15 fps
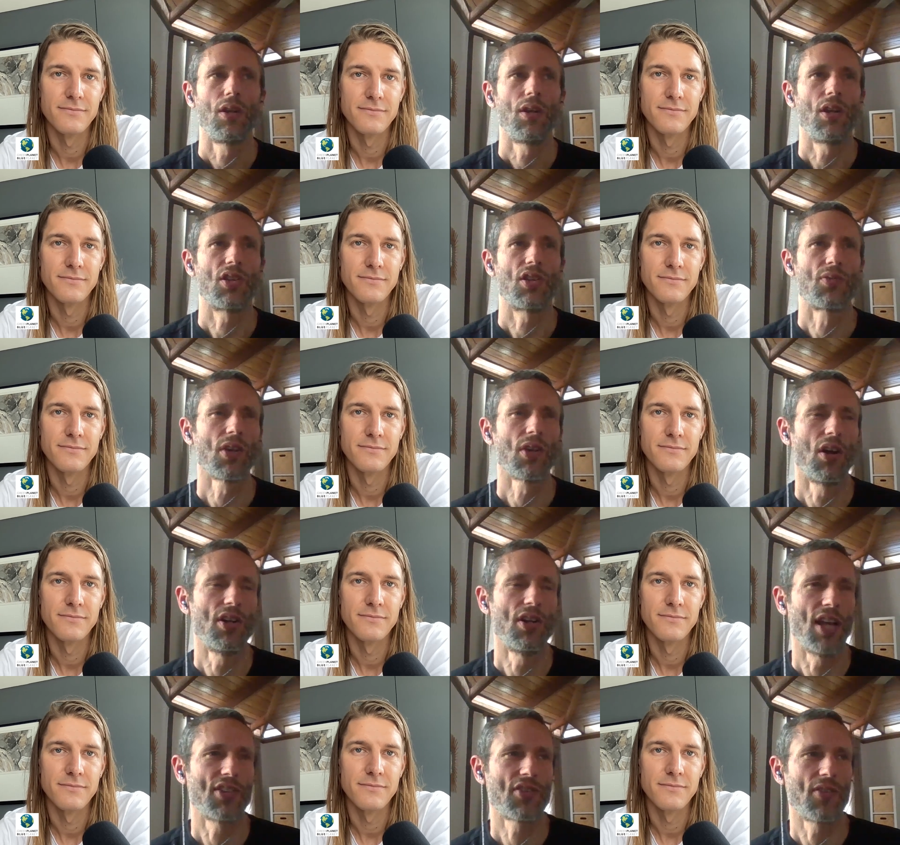Speaker 1: It's really hard
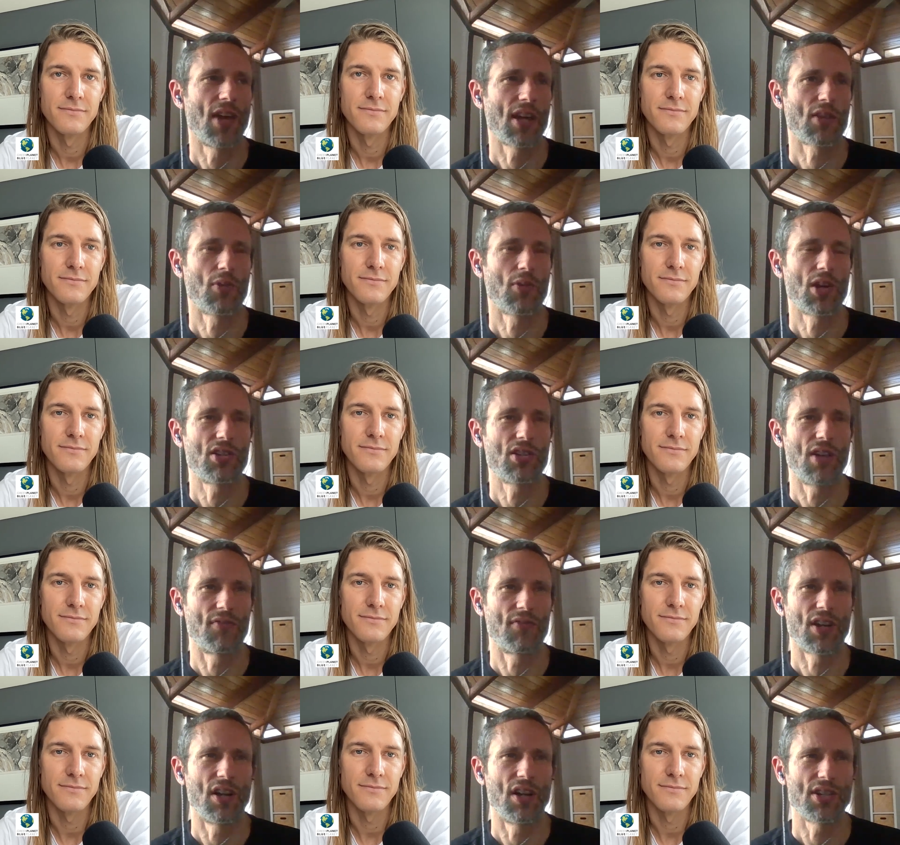to answer that question out
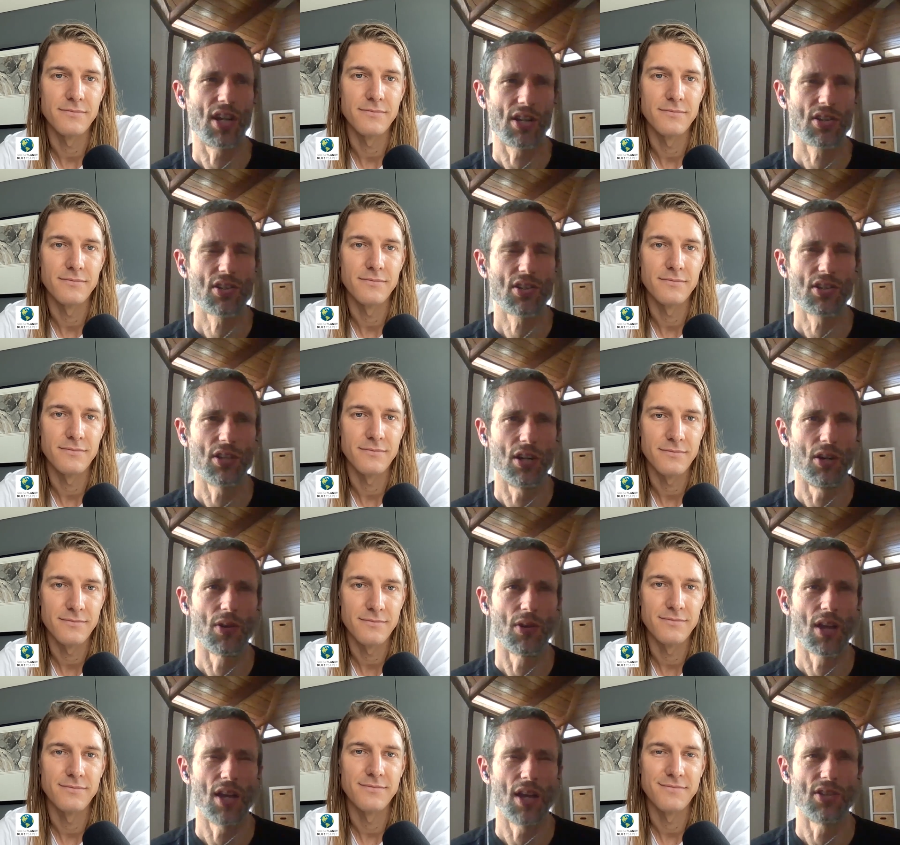of context, you know,
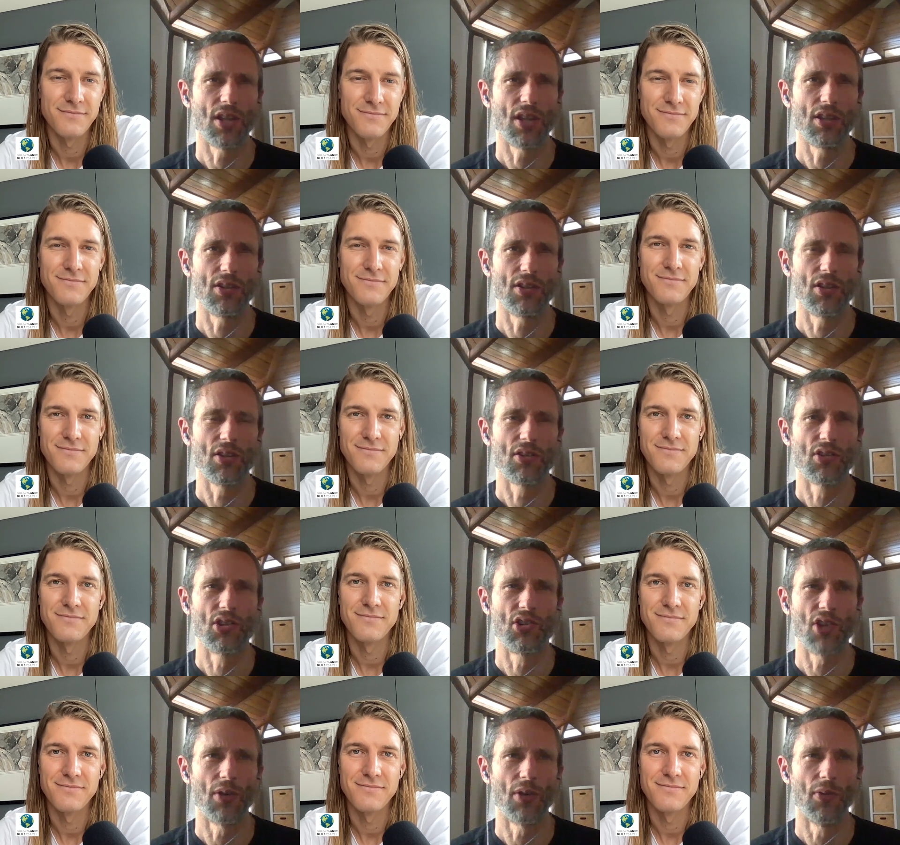as a
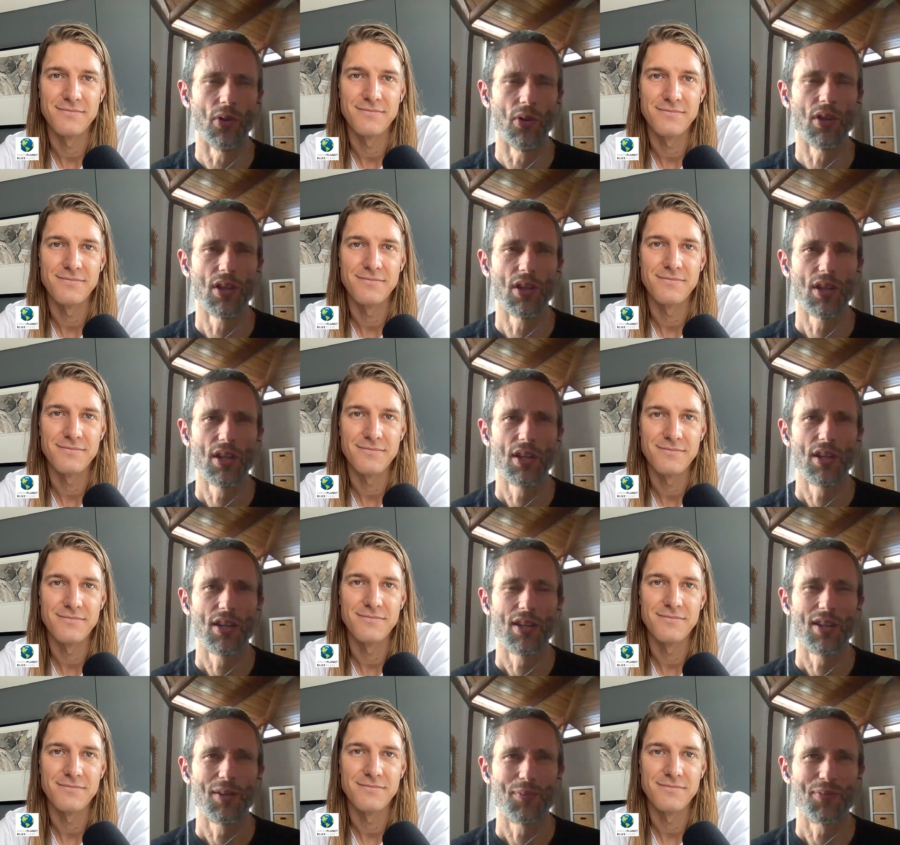general
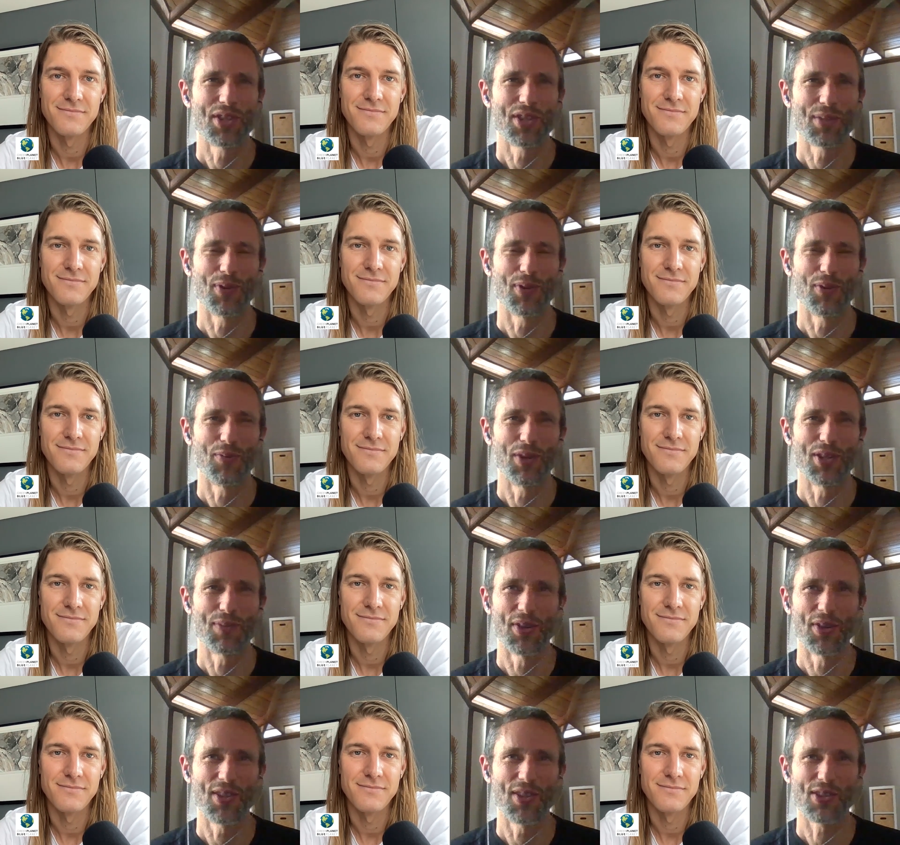principle, what is
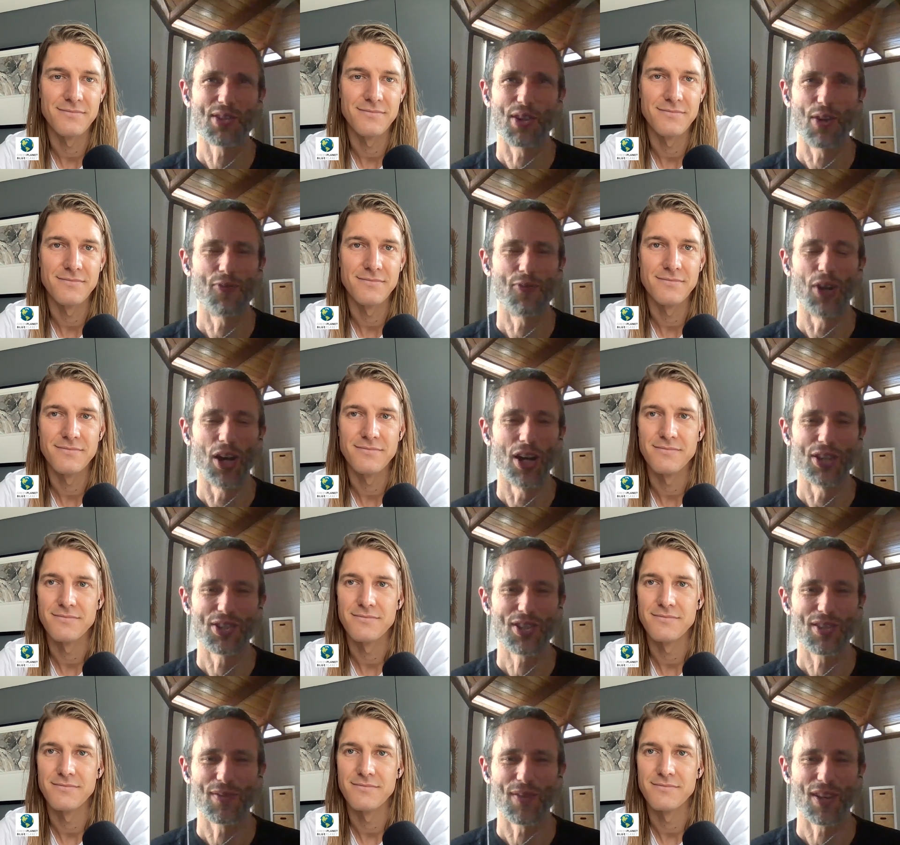most necessary for
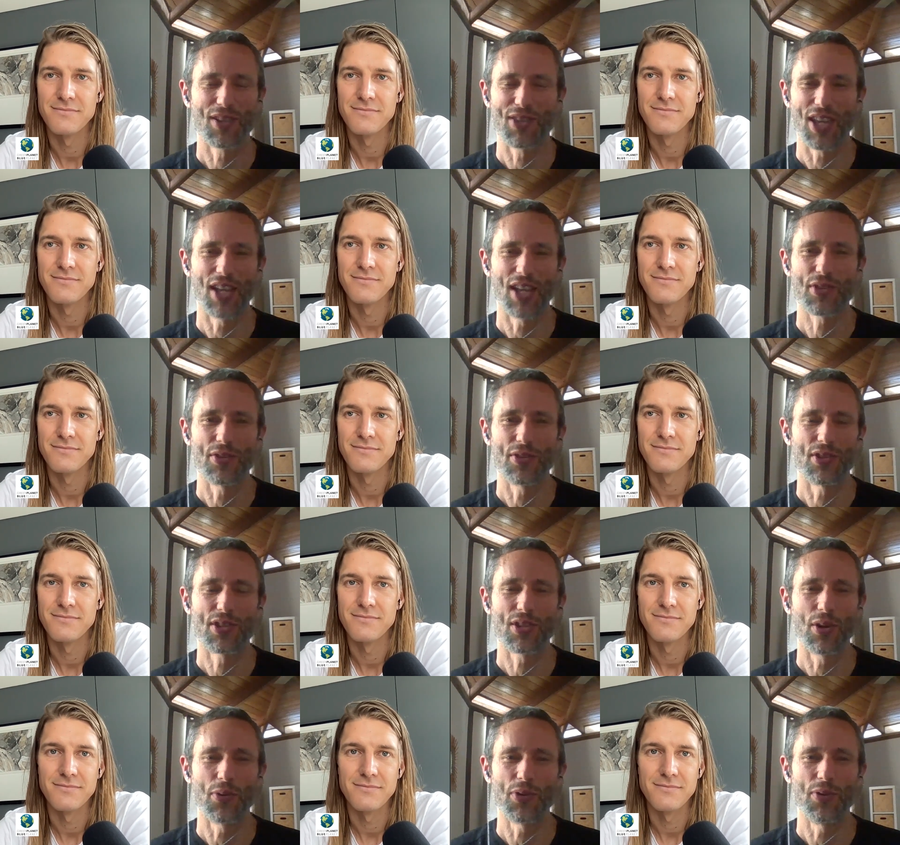us, because the answer is
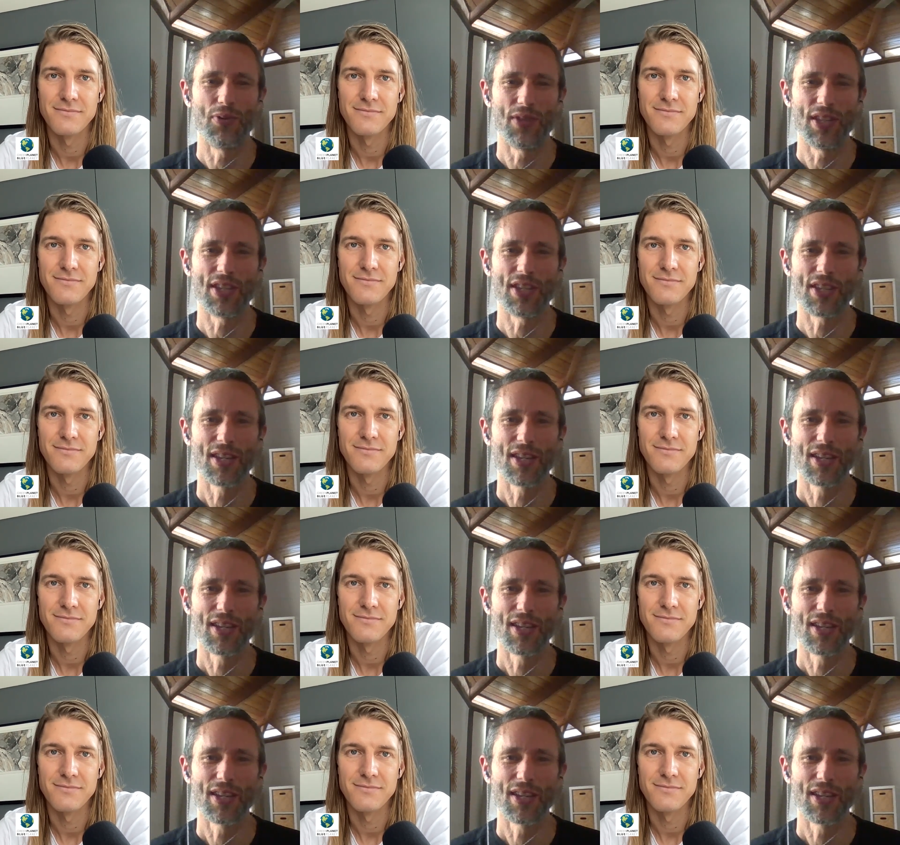so unique